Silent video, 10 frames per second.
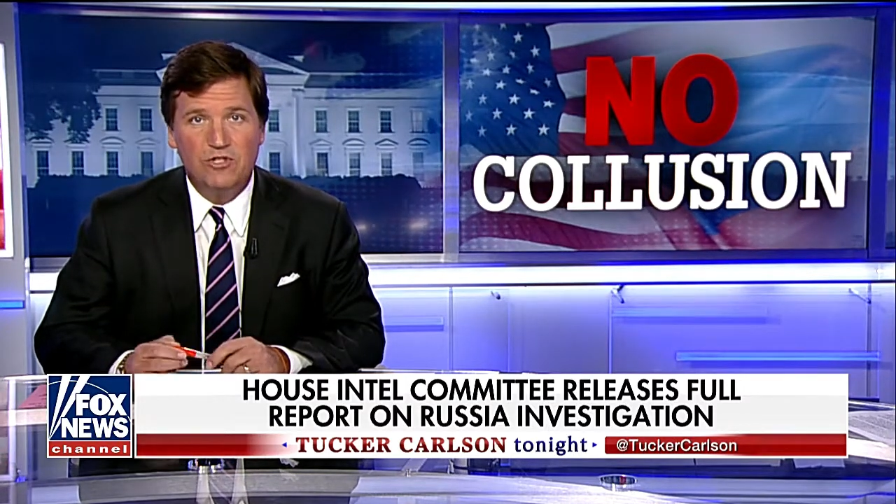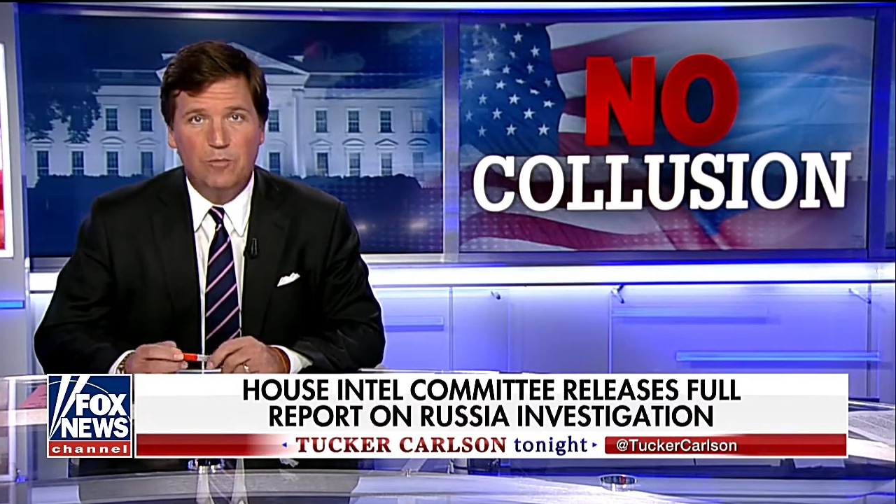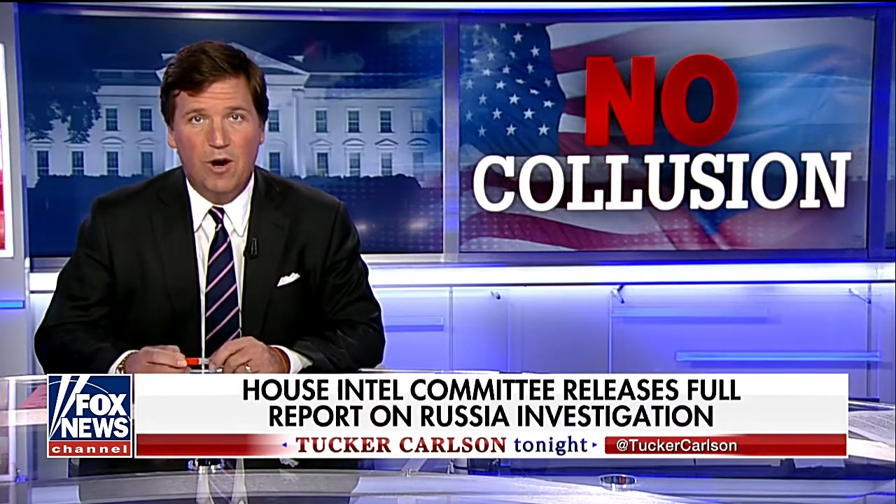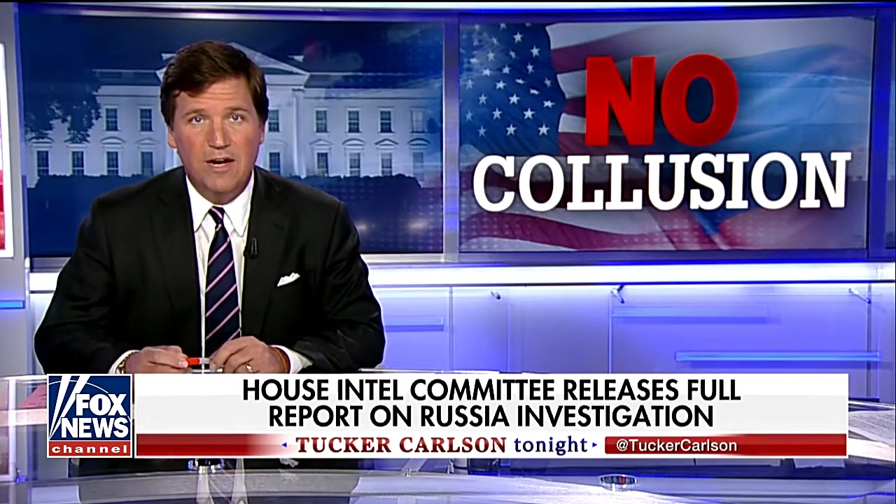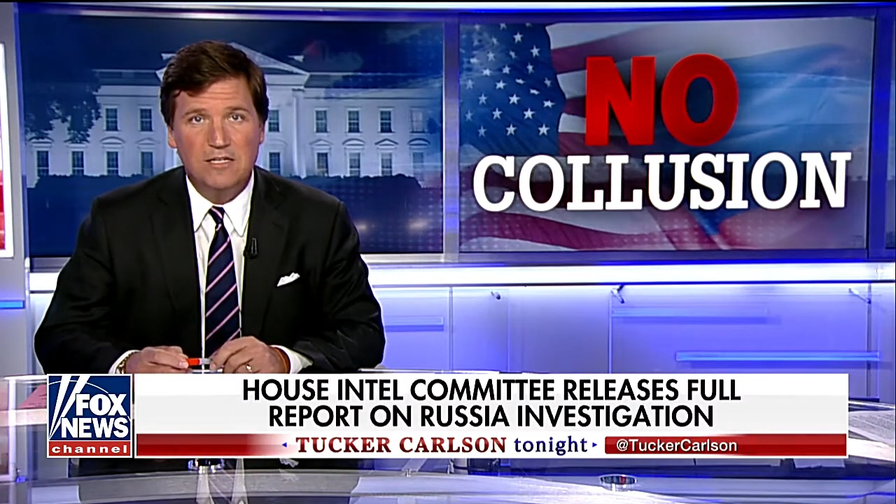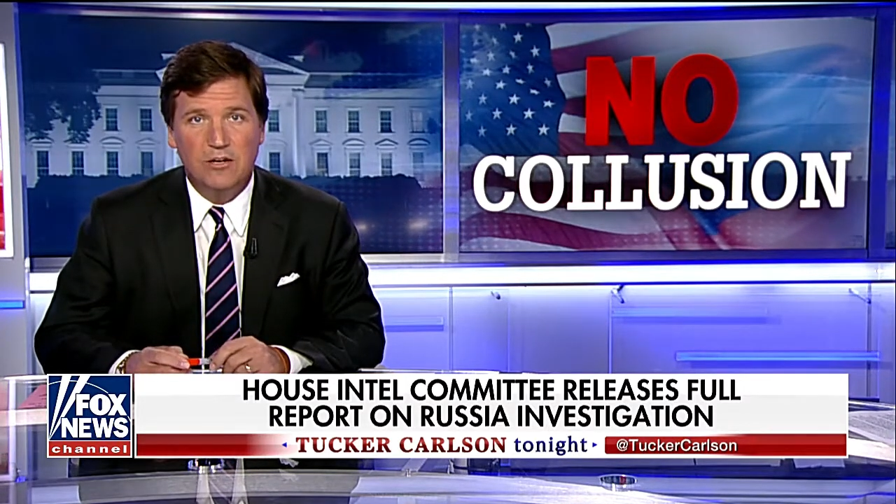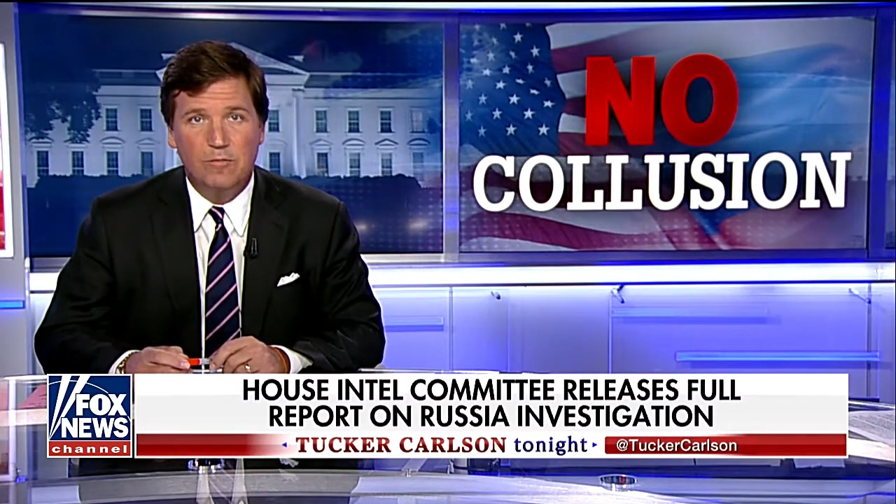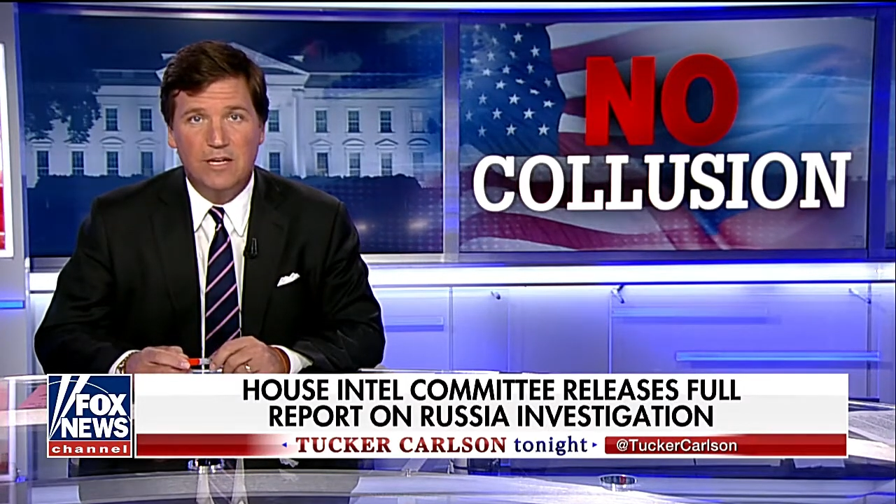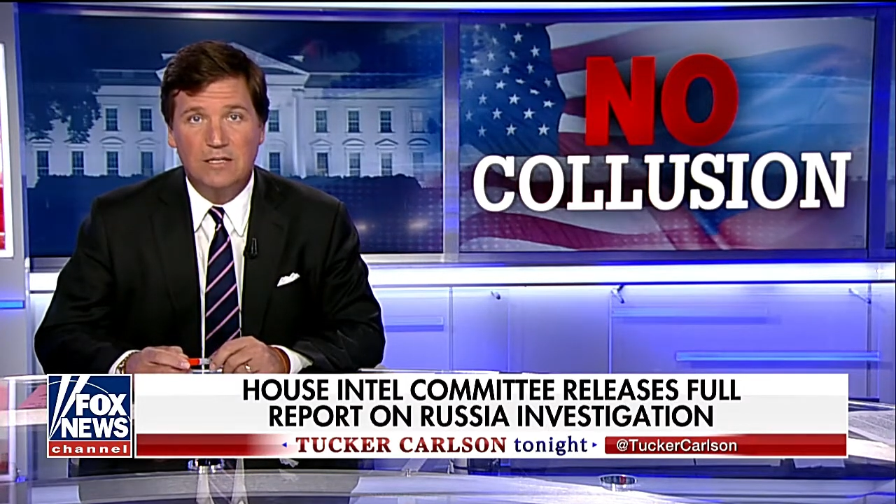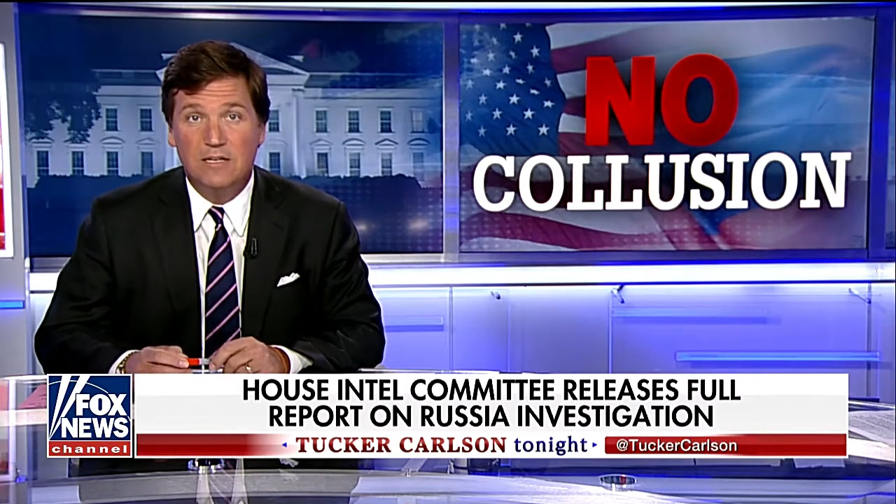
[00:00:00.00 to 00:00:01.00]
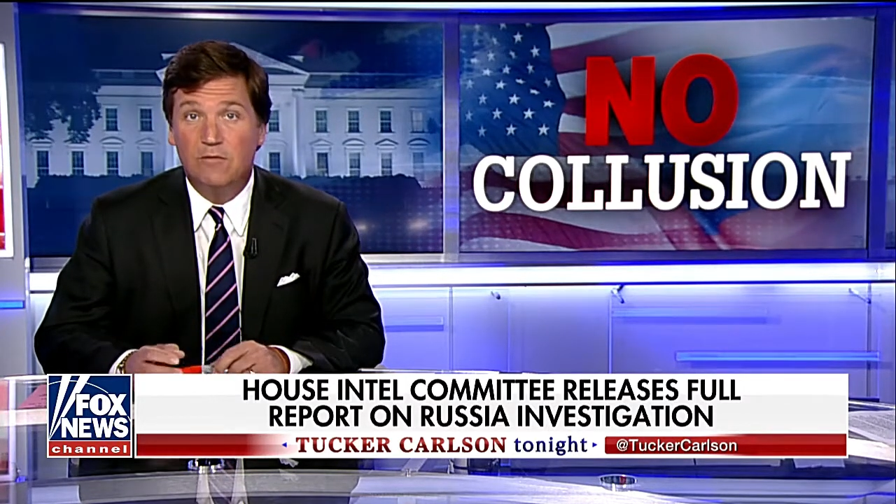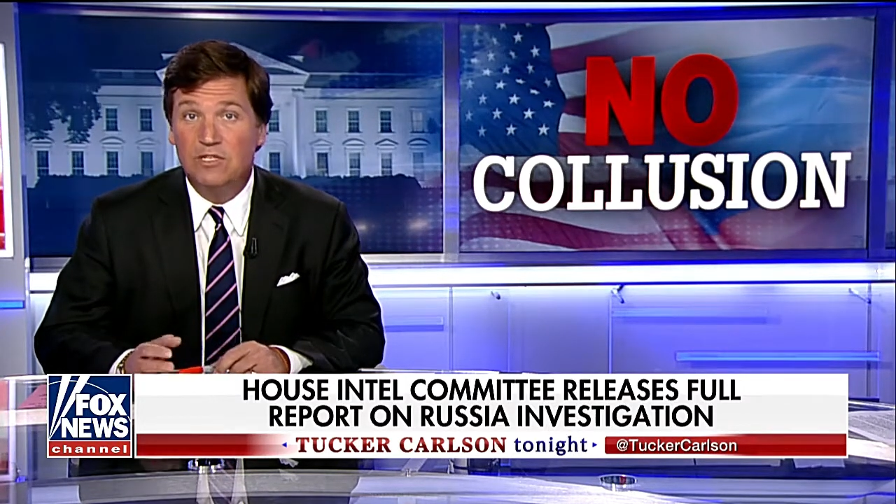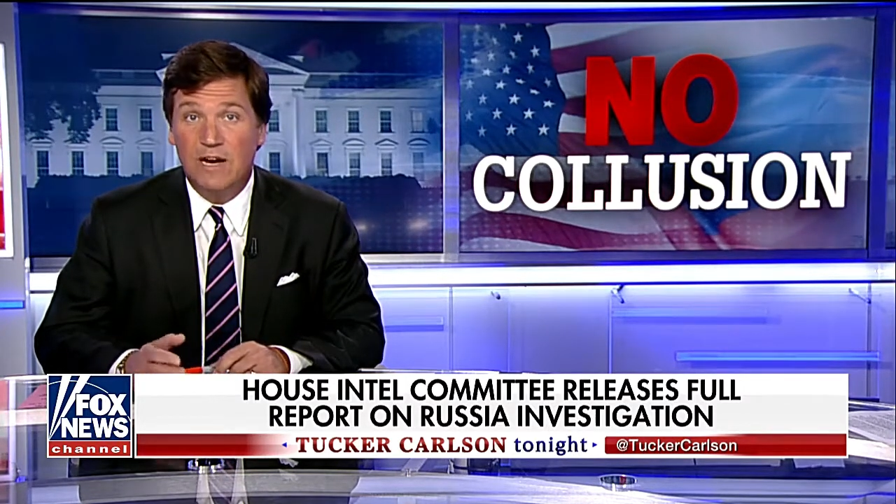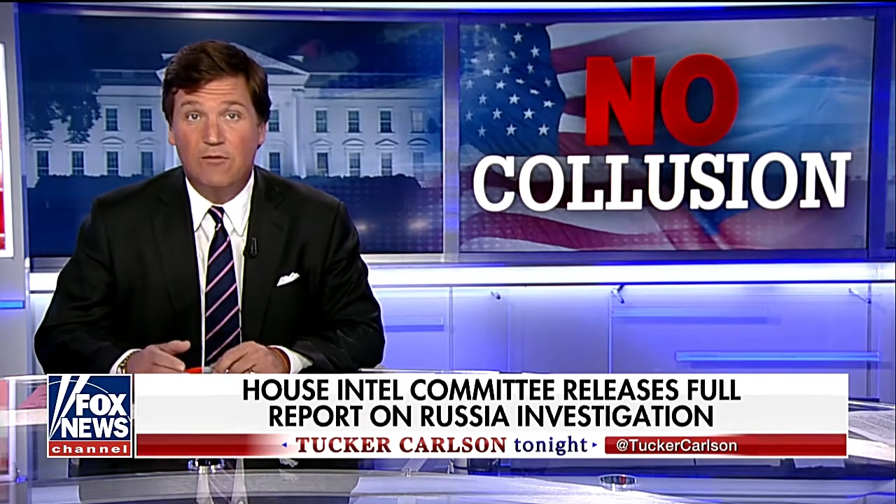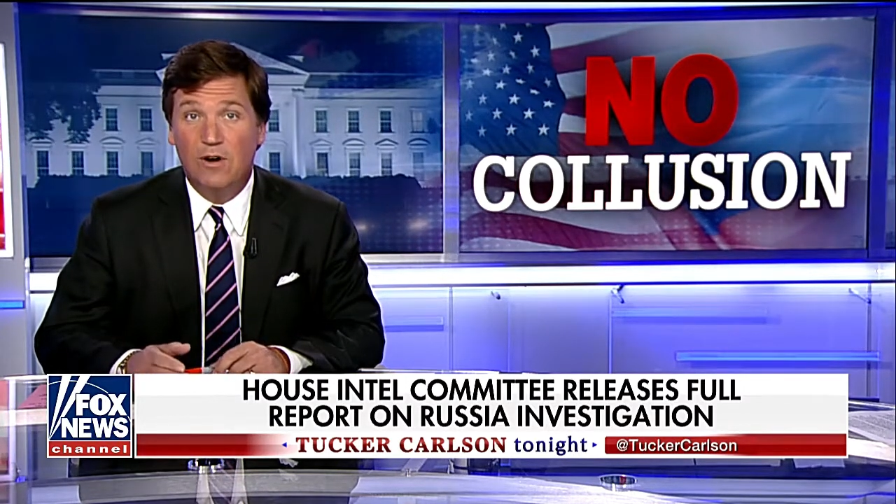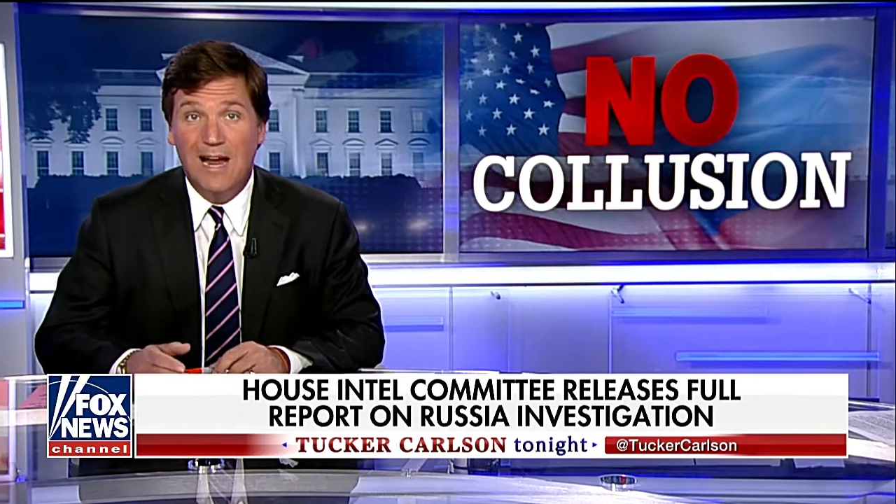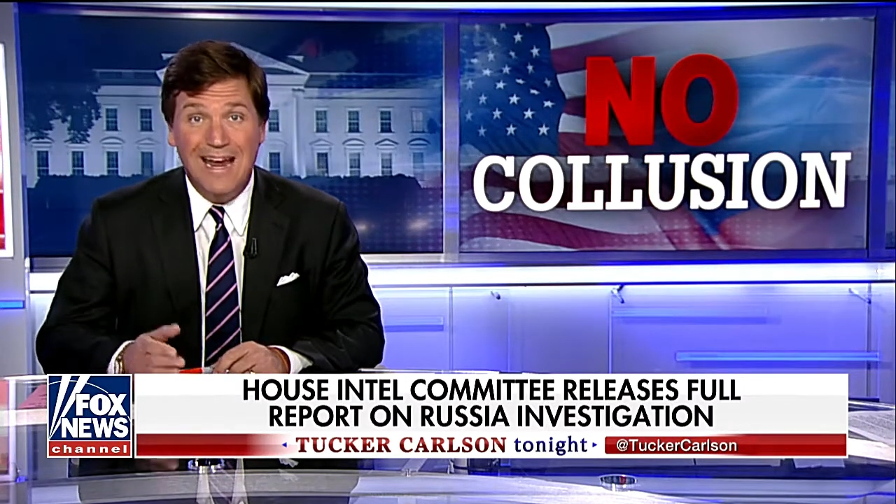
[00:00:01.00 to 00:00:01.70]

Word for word: surprise here because there was never